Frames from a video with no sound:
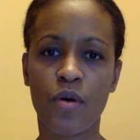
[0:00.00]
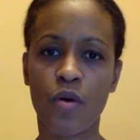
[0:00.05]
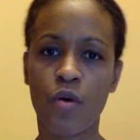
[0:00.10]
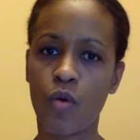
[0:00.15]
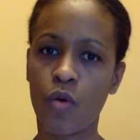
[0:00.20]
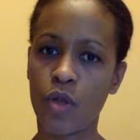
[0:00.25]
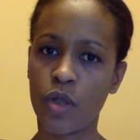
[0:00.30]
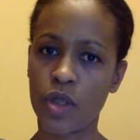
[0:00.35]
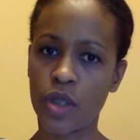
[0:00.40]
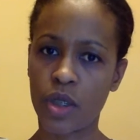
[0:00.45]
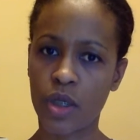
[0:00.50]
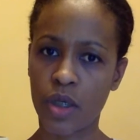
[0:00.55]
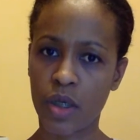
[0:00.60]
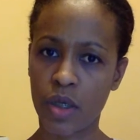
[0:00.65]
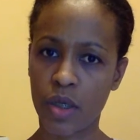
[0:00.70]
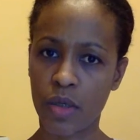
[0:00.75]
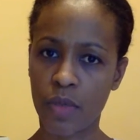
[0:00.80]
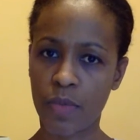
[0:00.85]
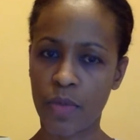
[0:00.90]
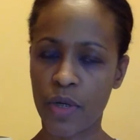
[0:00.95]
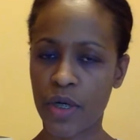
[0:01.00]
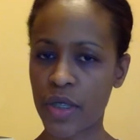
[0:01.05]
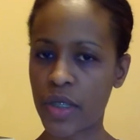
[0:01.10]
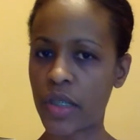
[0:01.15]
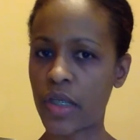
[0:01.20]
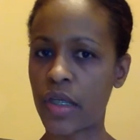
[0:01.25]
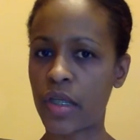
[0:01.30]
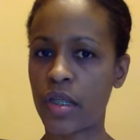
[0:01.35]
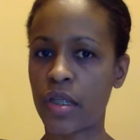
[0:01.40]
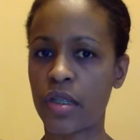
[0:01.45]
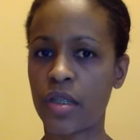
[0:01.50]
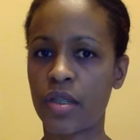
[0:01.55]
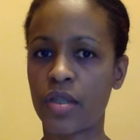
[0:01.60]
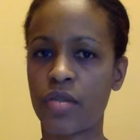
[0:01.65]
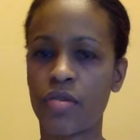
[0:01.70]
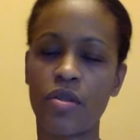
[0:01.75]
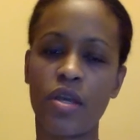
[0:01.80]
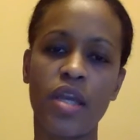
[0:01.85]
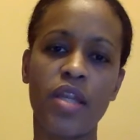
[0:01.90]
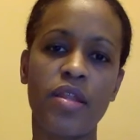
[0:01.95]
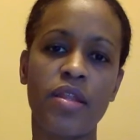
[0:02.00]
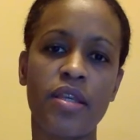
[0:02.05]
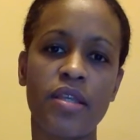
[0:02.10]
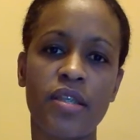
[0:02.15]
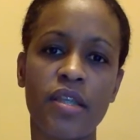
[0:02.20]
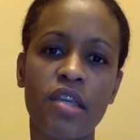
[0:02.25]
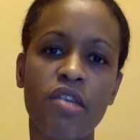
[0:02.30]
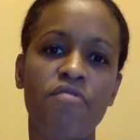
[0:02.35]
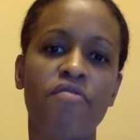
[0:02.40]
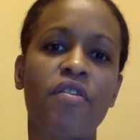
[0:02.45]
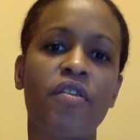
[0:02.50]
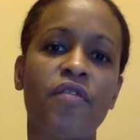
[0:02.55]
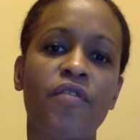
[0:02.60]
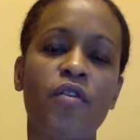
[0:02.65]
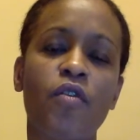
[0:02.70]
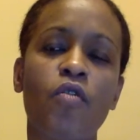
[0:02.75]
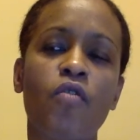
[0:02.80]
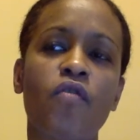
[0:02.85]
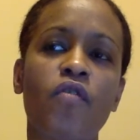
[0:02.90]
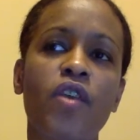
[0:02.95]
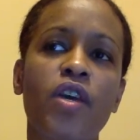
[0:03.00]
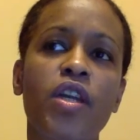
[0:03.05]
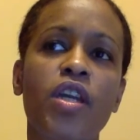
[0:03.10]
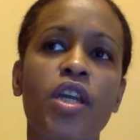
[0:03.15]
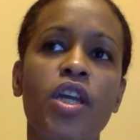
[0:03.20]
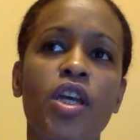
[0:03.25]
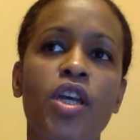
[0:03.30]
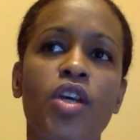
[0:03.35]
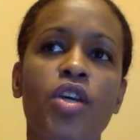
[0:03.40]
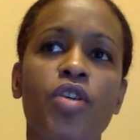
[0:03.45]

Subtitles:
older persons in this era of COVID.